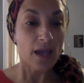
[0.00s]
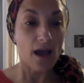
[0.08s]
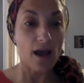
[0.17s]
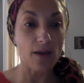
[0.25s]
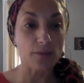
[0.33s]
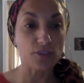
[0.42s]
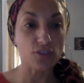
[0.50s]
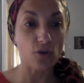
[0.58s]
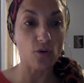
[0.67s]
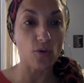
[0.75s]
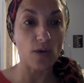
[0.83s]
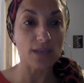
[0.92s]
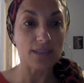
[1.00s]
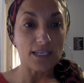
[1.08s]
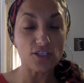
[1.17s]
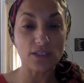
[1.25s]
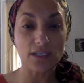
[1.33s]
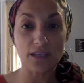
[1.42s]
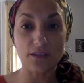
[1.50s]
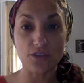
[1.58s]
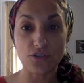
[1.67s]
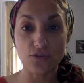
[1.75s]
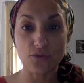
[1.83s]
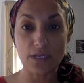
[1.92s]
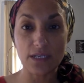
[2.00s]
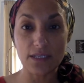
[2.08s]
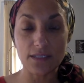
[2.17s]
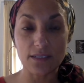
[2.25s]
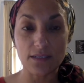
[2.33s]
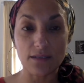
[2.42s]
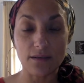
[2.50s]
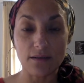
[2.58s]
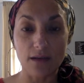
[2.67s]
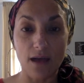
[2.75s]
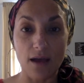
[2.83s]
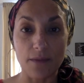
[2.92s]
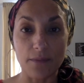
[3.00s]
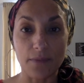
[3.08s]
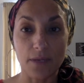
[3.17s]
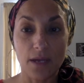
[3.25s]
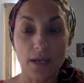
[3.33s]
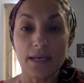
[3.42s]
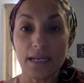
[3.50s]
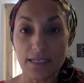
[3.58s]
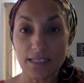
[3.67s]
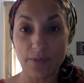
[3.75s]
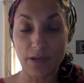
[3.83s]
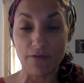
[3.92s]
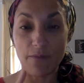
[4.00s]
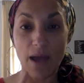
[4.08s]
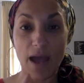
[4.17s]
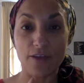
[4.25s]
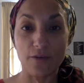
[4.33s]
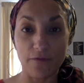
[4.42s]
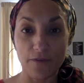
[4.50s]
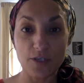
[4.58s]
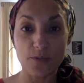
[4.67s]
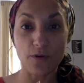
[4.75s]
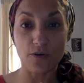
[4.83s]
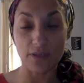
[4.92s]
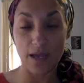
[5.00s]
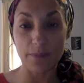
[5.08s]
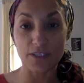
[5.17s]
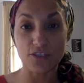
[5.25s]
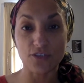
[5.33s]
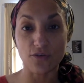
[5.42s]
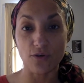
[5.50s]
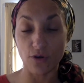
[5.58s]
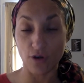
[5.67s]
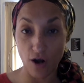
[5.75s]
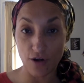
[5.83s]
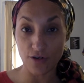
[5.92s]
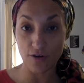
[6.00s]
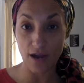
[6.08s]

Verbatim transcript: Um, so essentially, the students um, need to be from either Fitchburg, Leominster, or Gardner